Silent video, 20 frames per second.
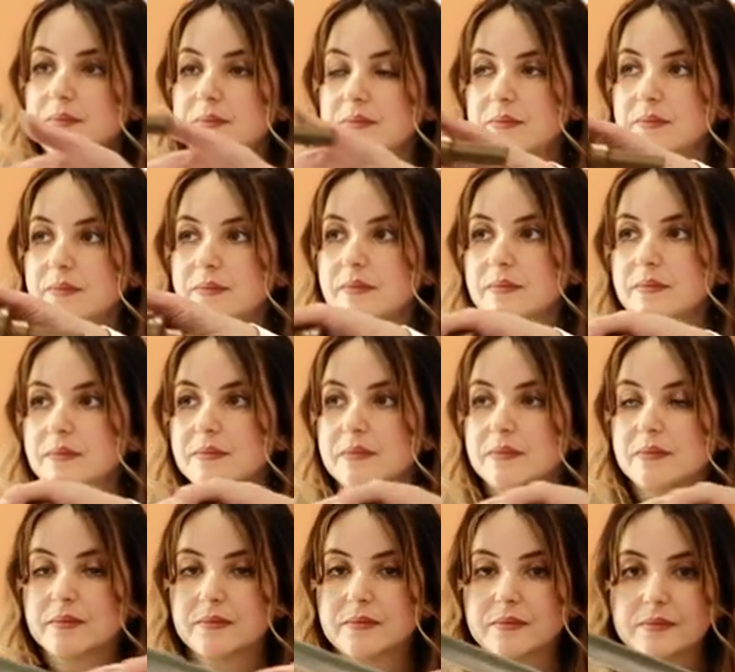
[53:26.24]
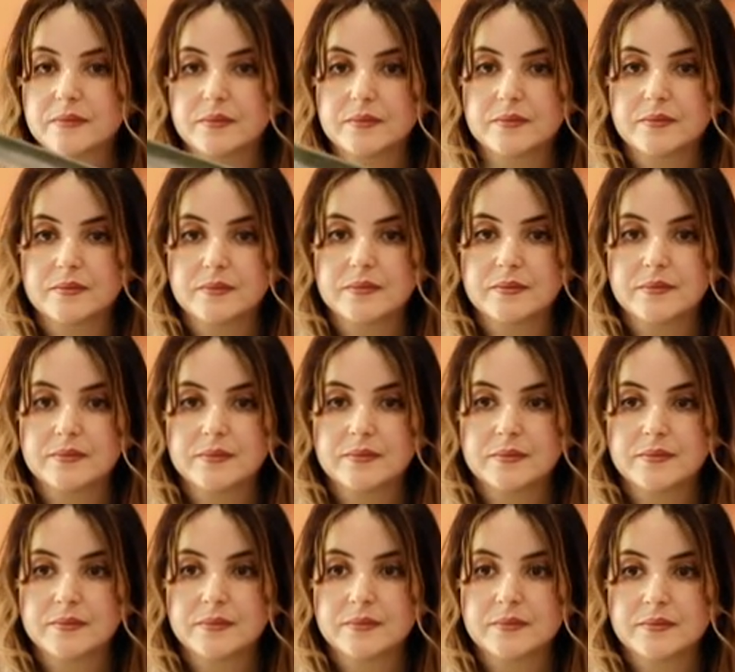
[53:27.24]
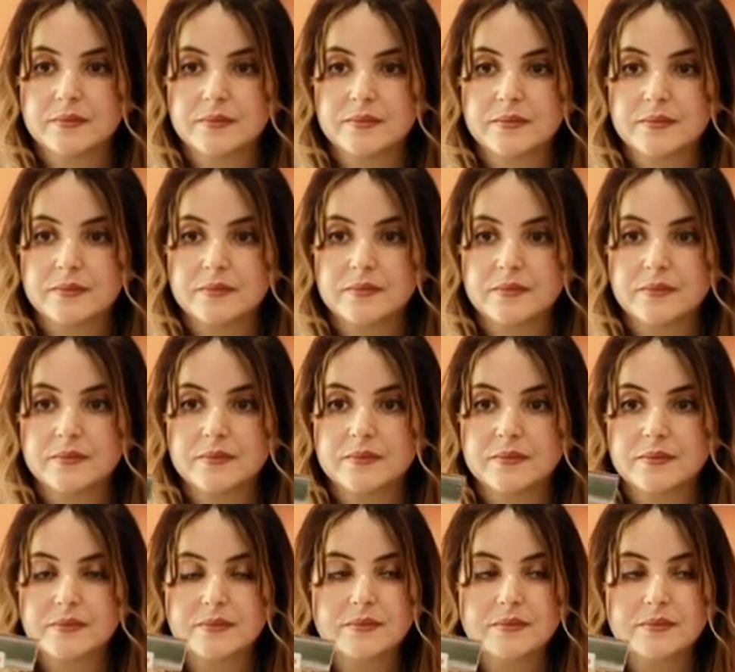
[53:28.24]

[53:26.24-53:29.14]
The person shown says nothing.